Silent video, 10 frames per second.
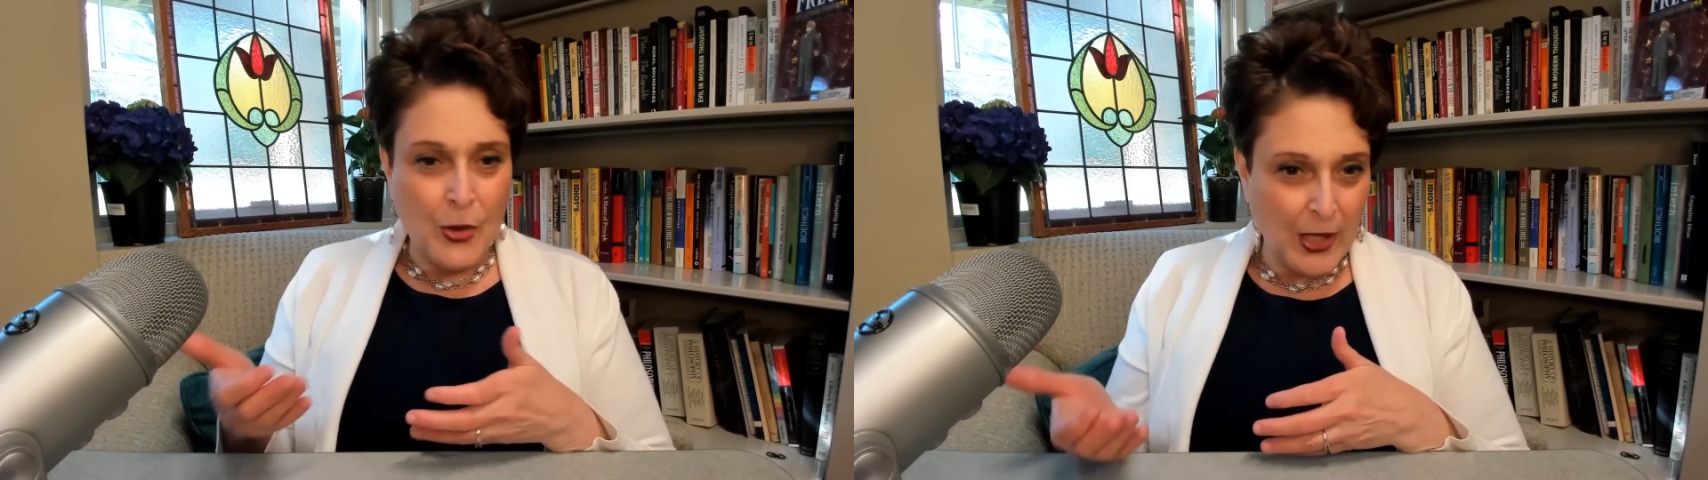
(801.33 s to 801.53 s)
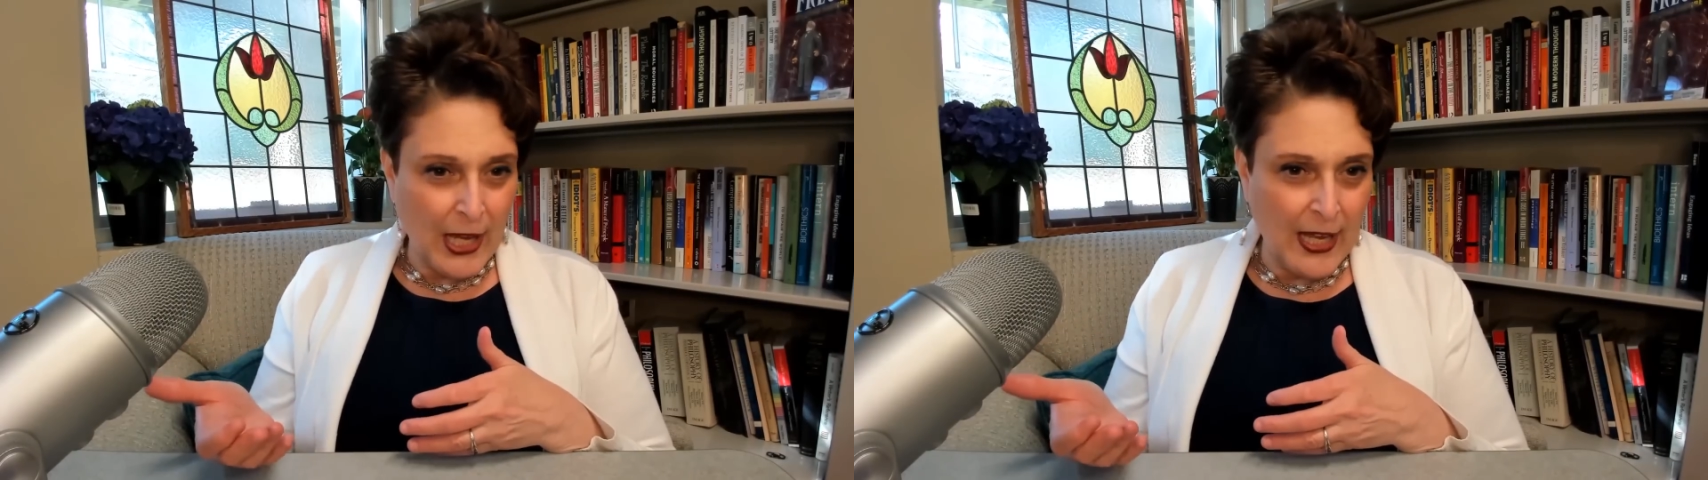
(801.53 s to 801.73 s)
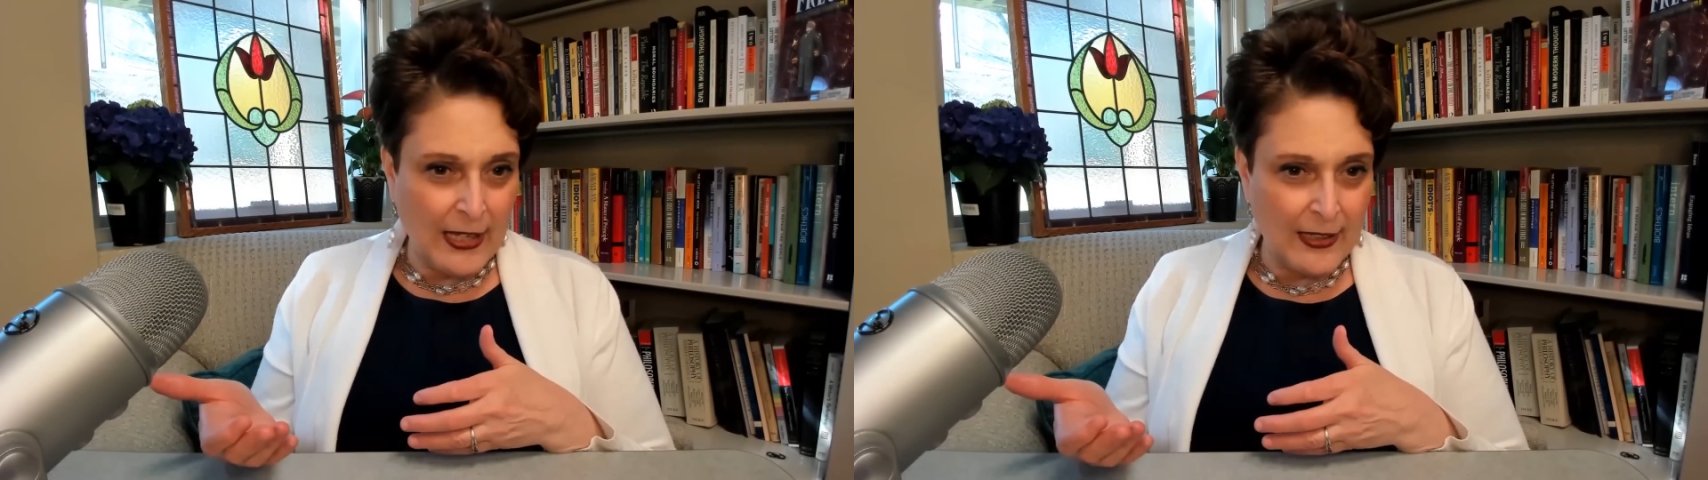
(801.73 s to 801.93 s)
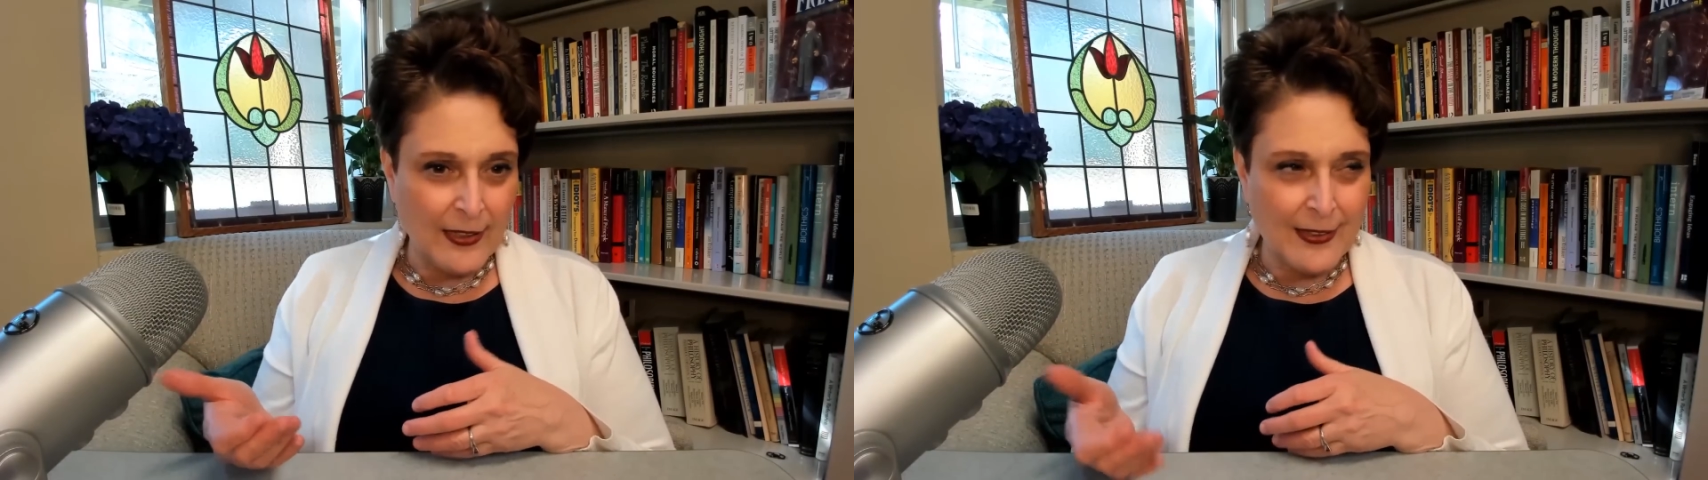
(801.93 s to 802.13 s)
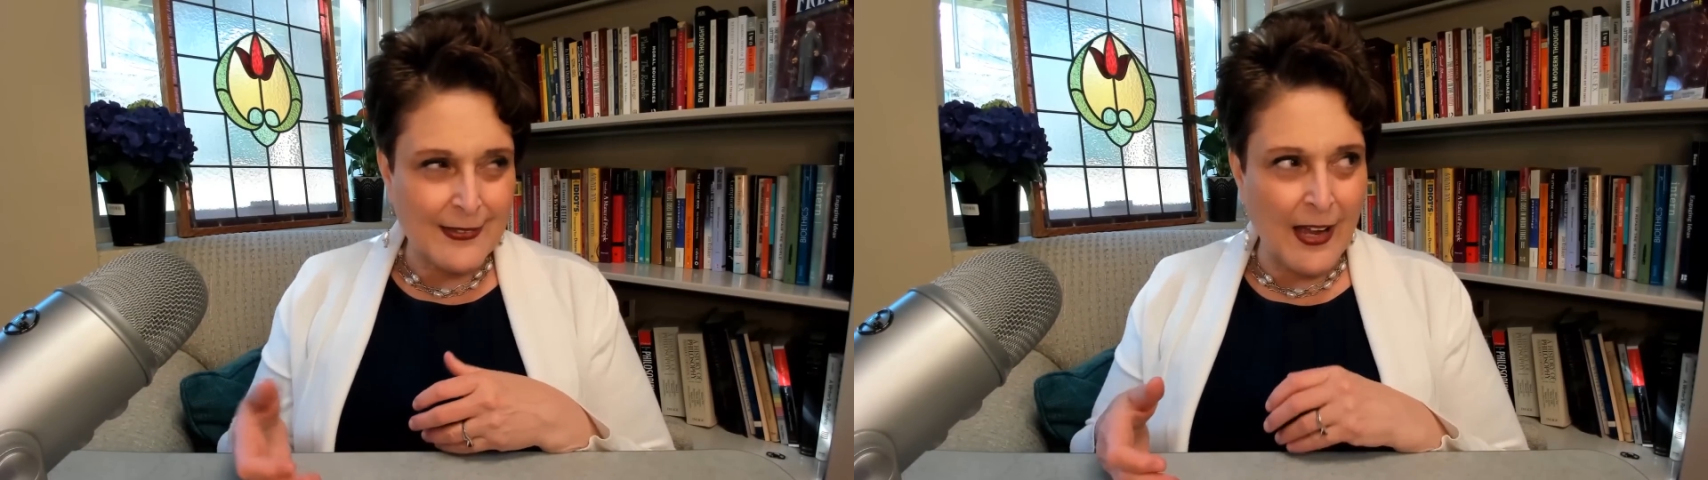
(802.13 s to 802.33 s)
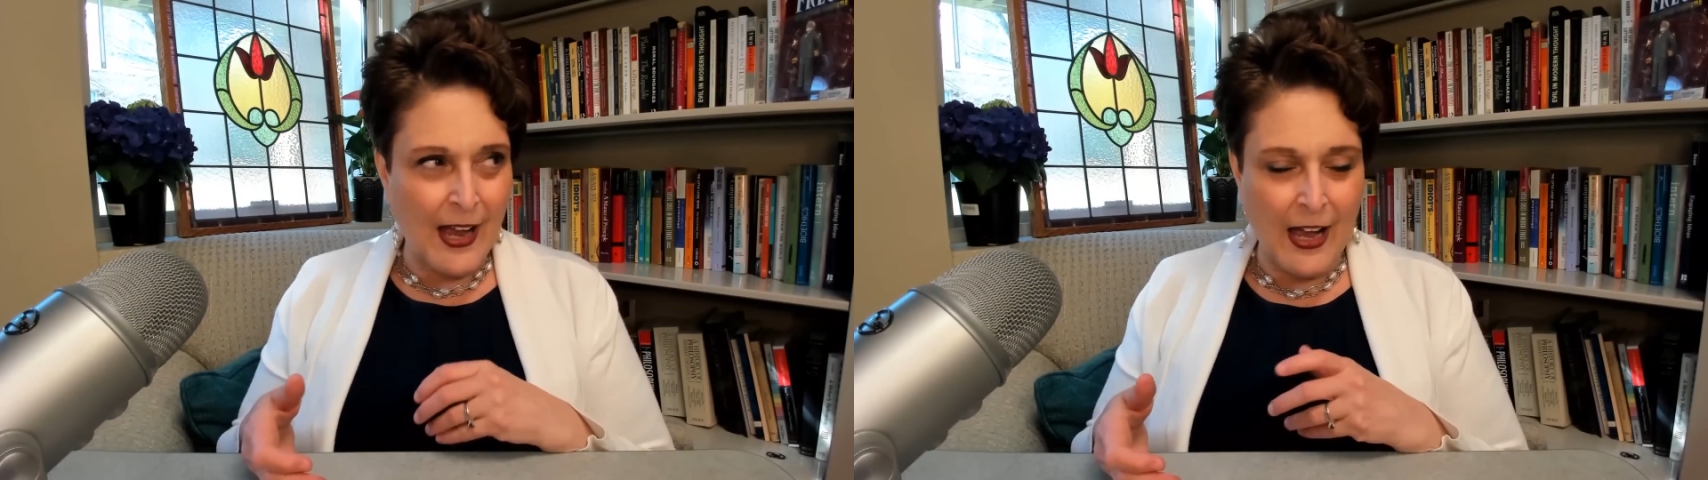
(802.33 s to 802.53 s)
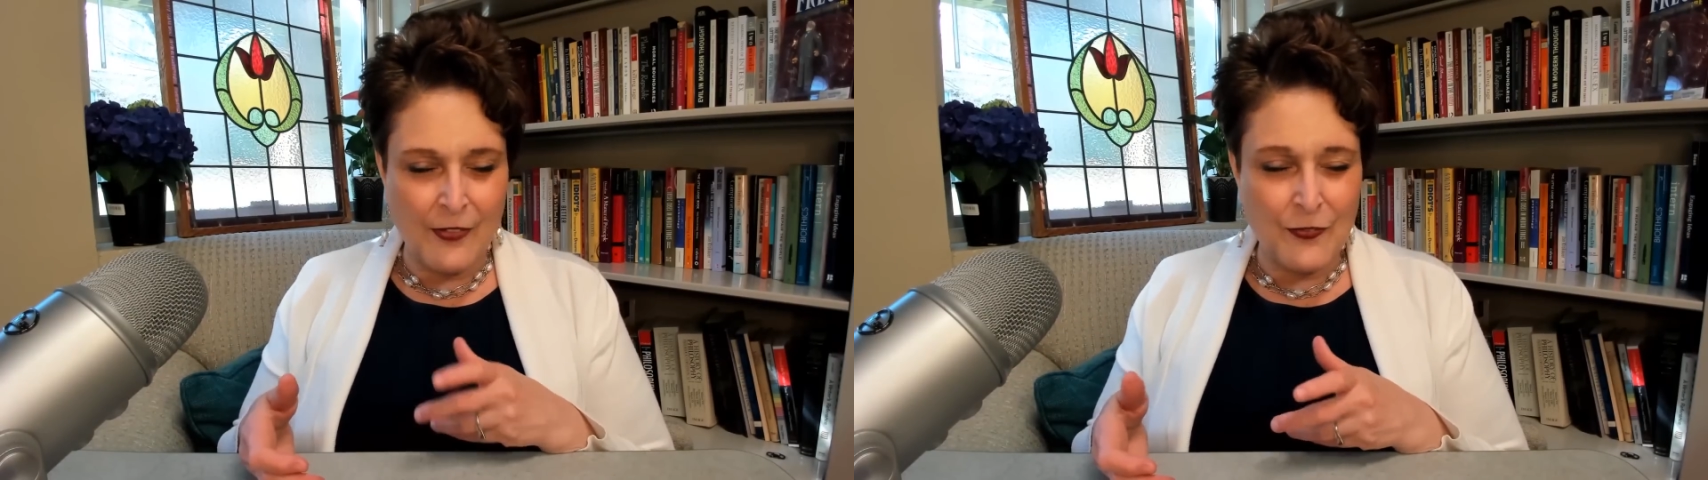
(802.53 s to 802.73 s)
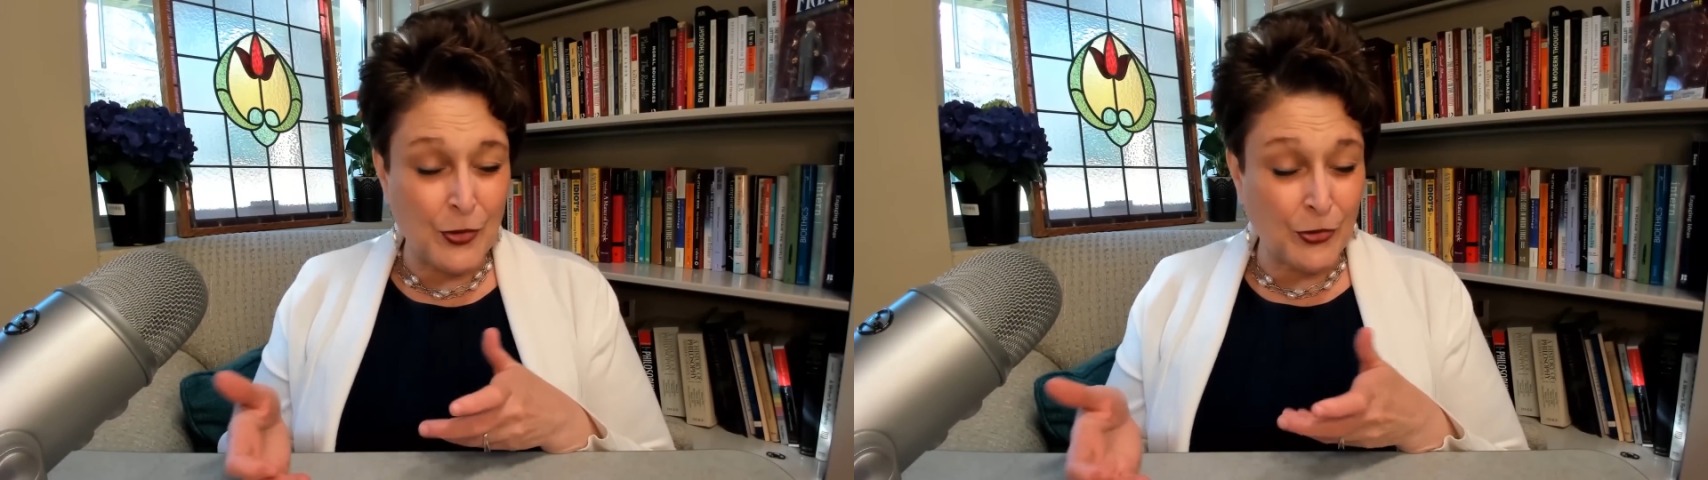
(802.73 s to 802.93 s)
okay to
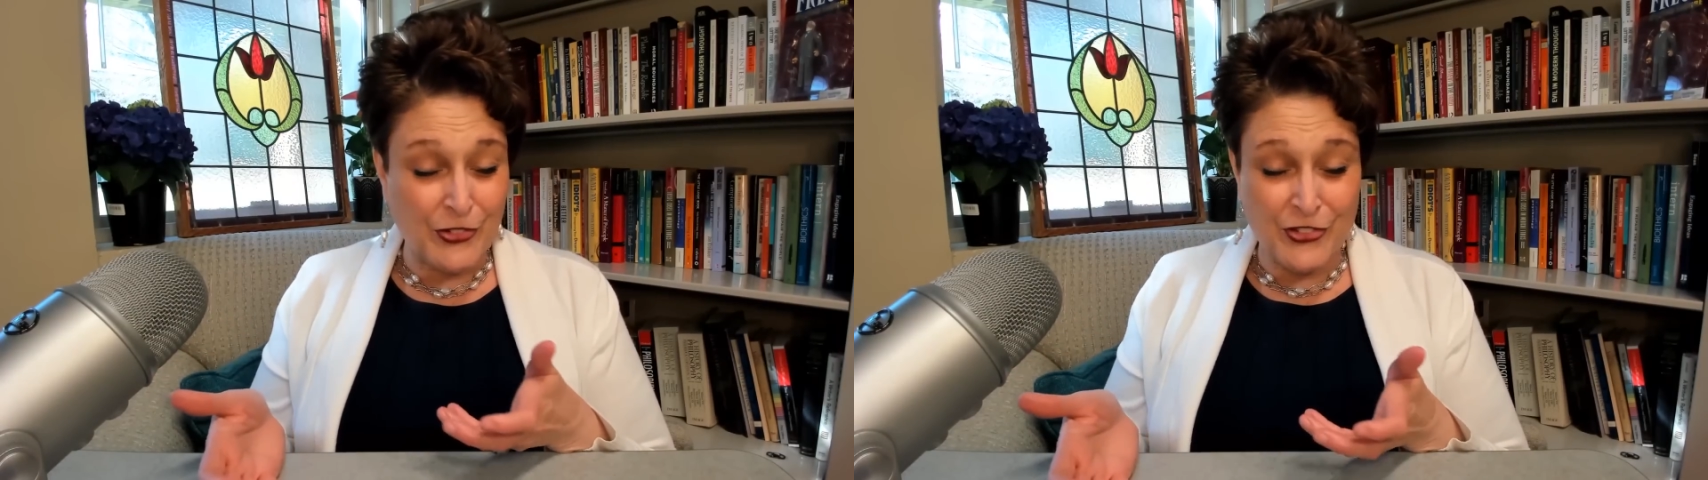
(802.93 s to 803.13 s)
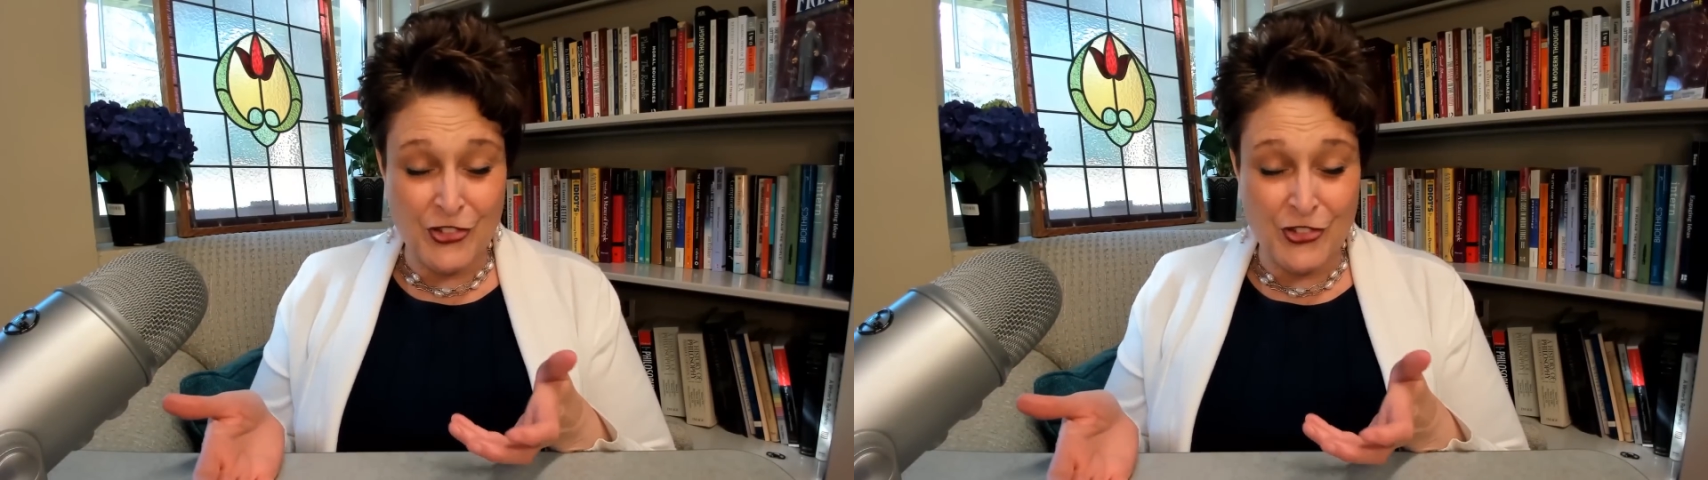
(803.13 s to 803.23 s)
have your